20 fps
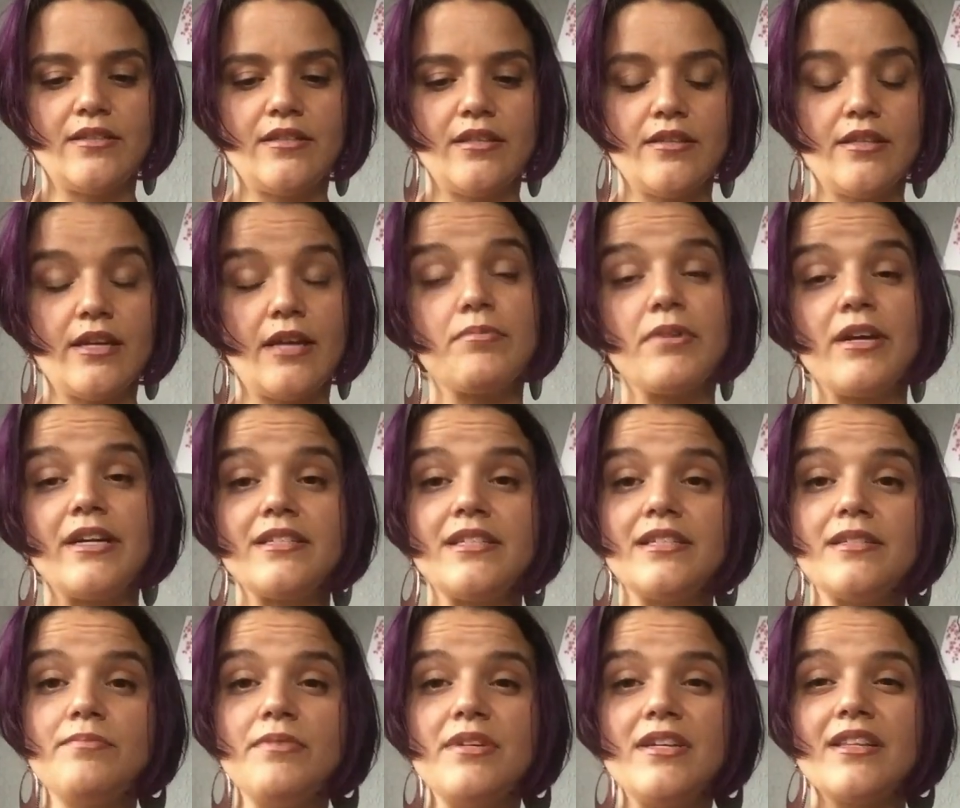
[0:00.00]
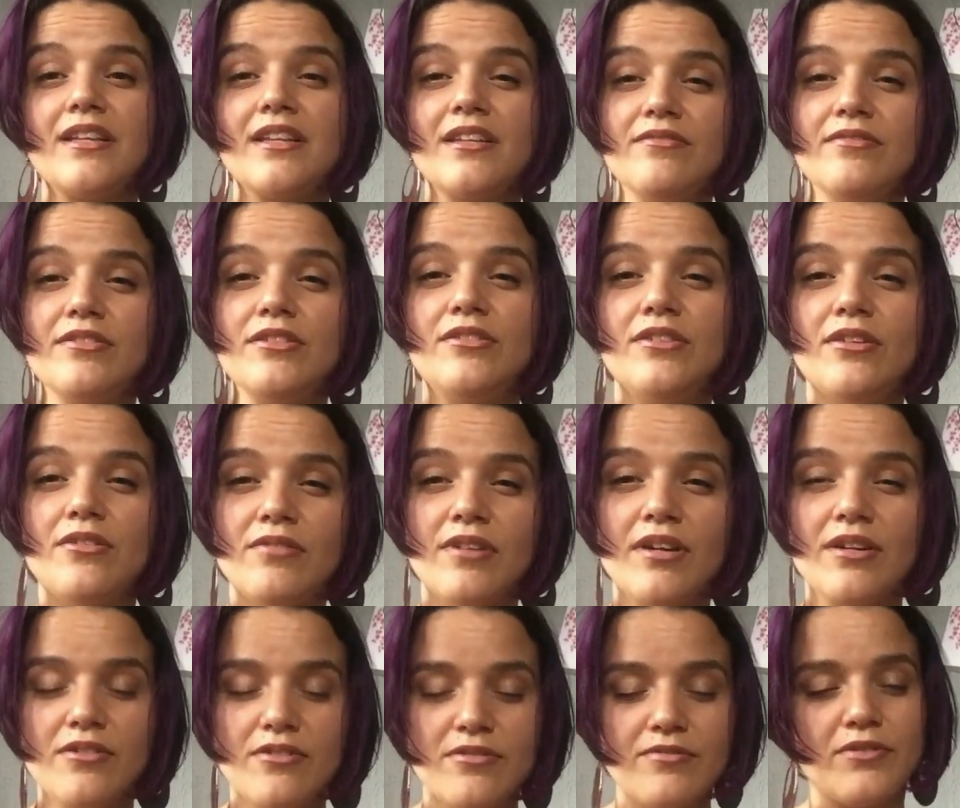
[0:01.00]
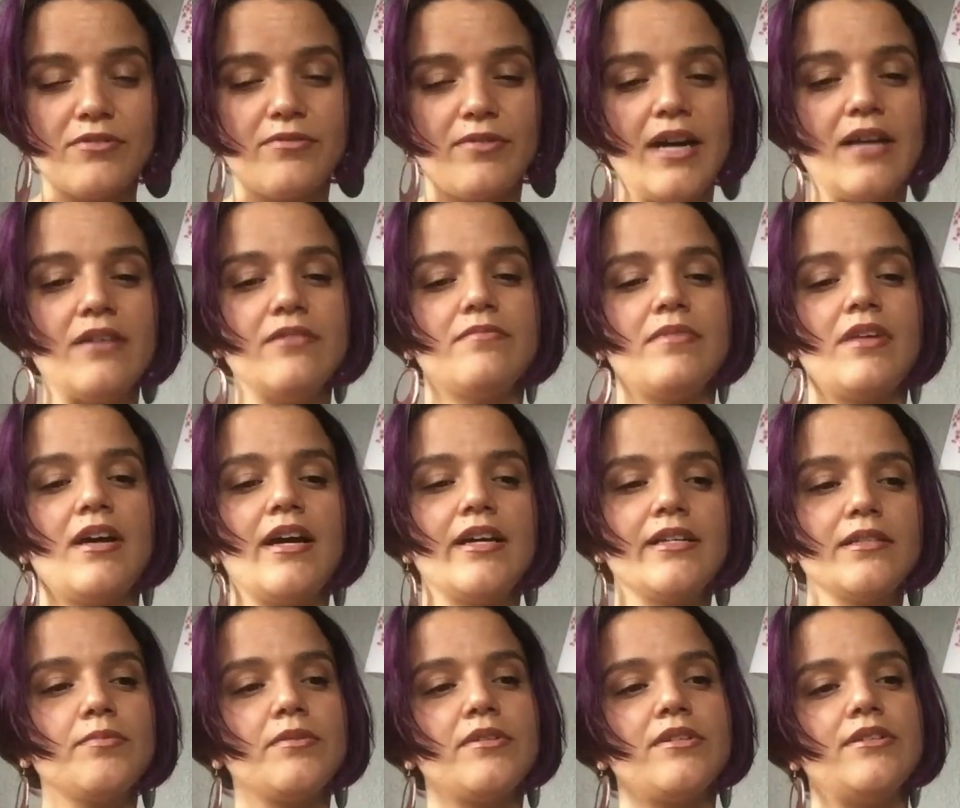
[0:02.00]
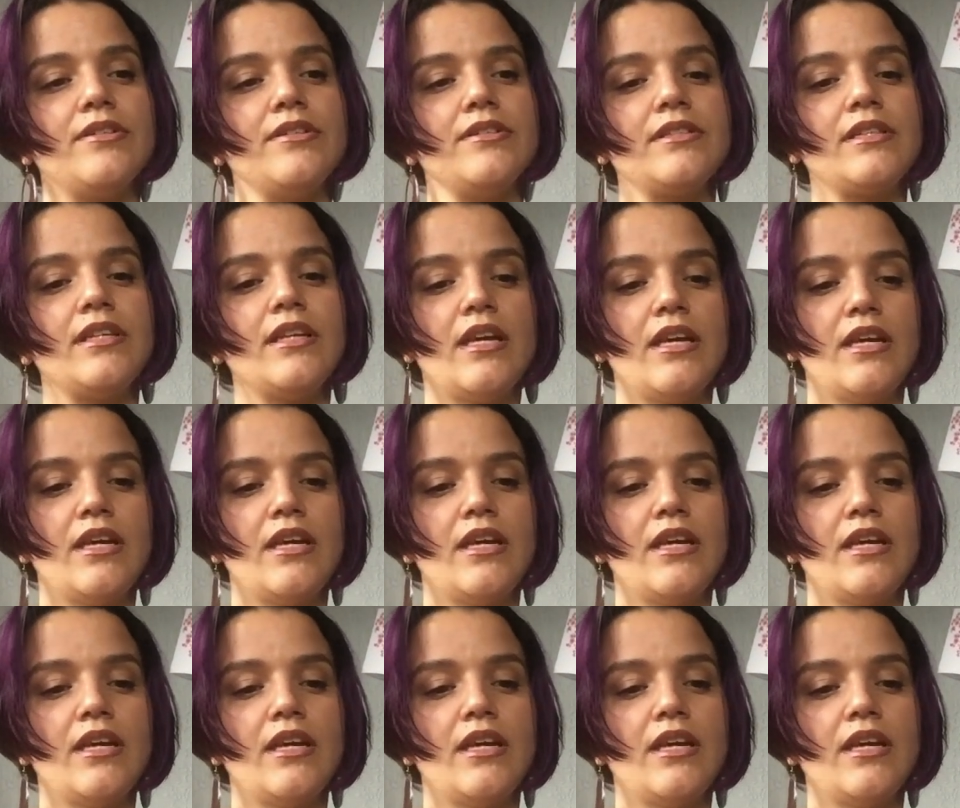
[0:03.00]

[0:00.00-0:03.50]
the thought process being that if you don't want to overwhelm the hospitals,